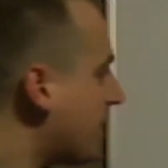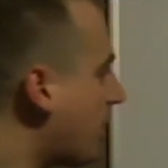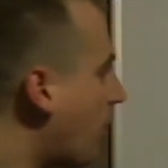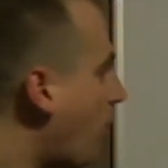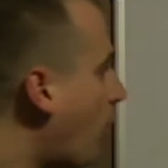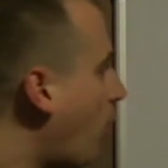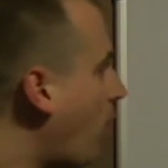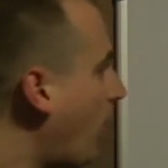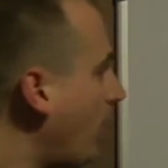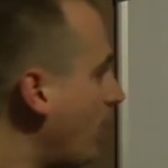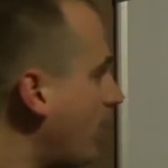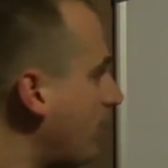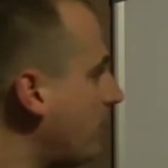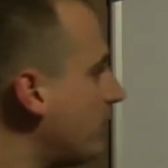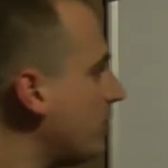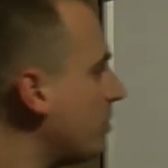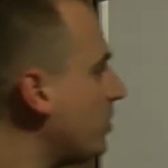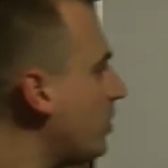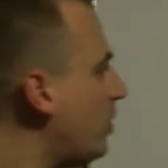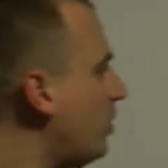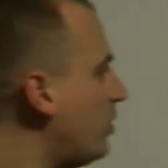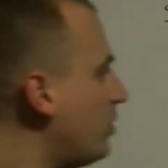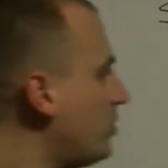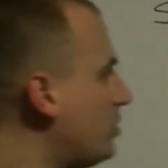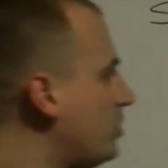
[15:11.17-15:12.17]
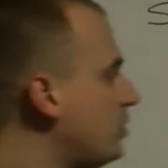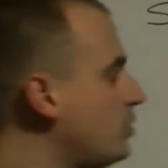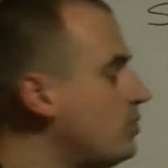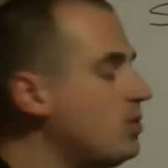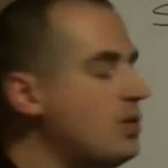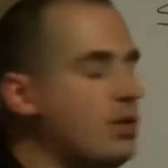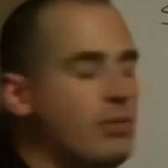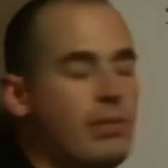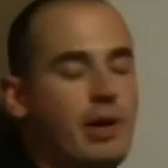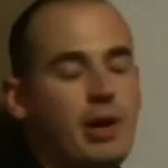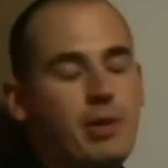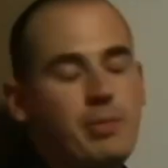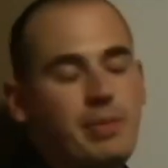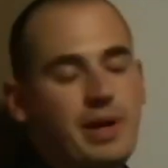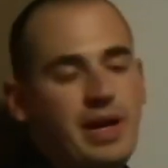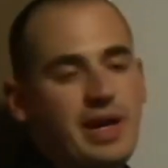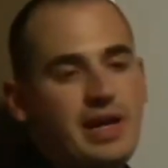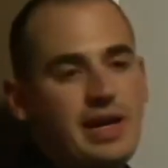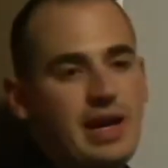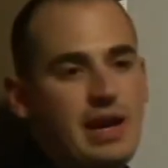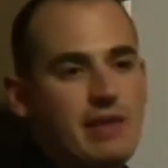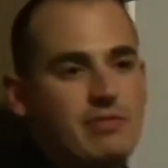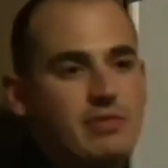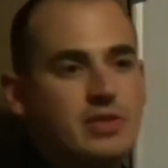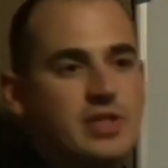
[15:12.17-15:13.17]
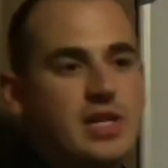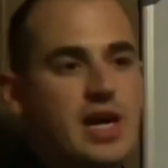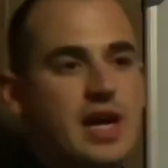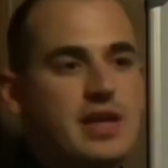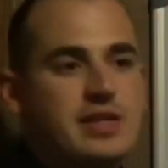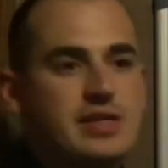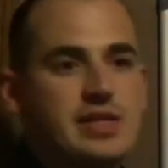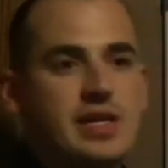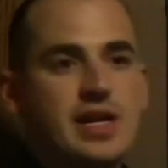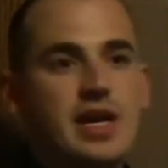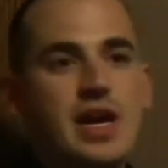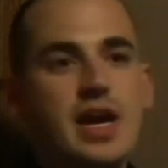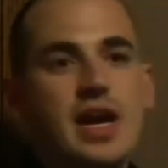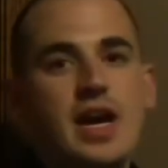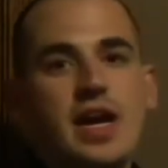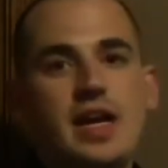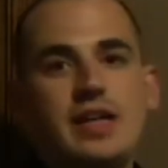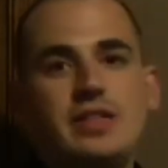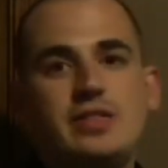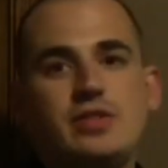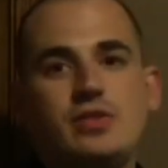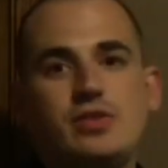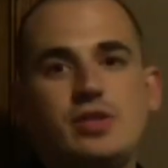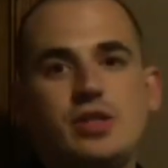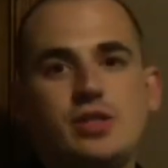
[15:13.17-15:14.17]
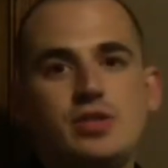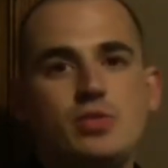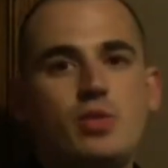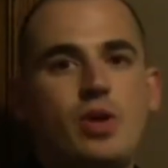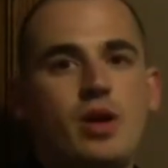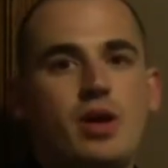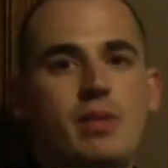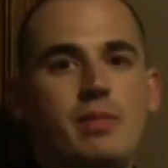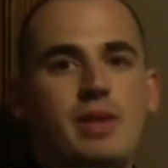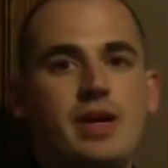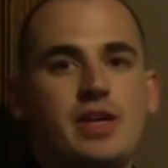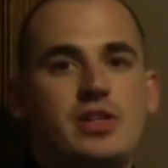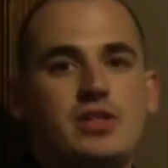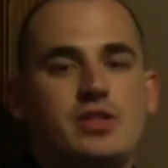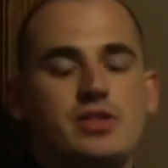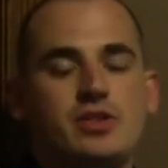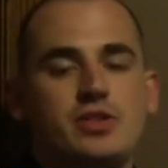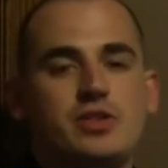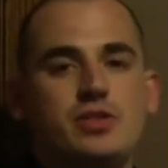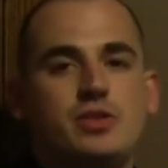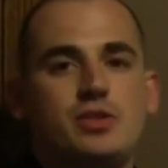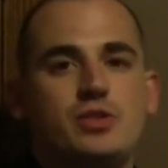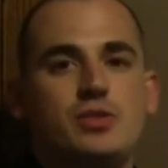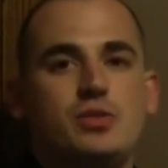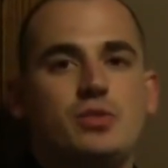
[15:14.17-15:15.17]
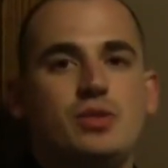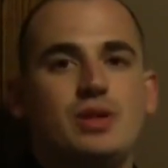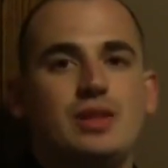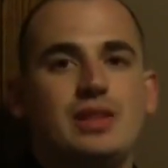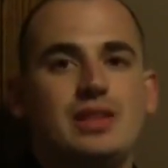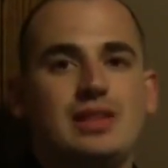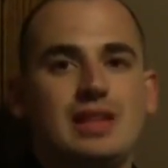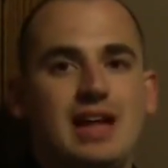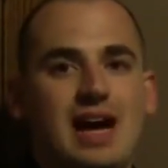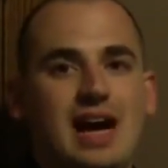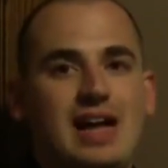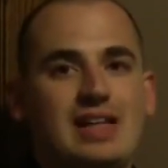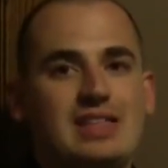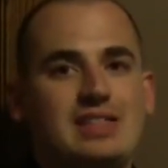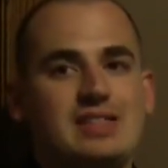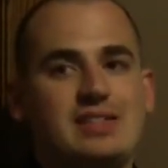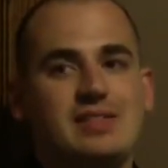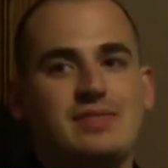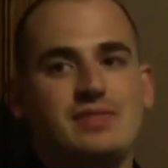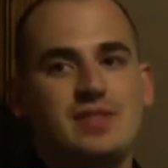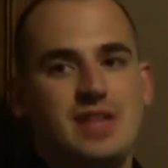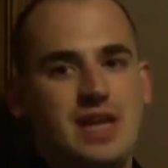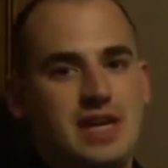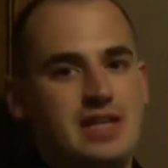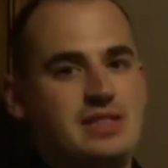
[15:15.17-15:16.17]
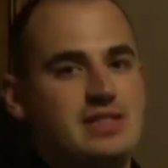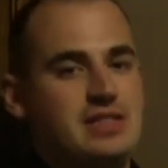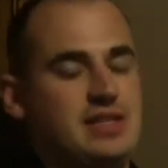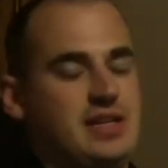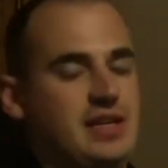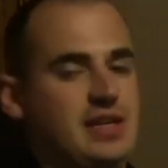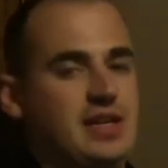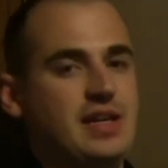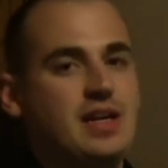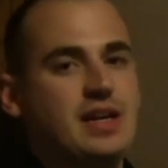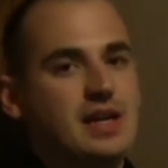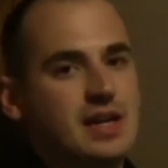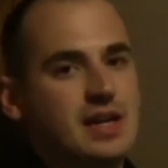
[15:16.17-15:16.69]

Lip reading: One other note too about paid advertising is you just want to make sure you do lots of testing.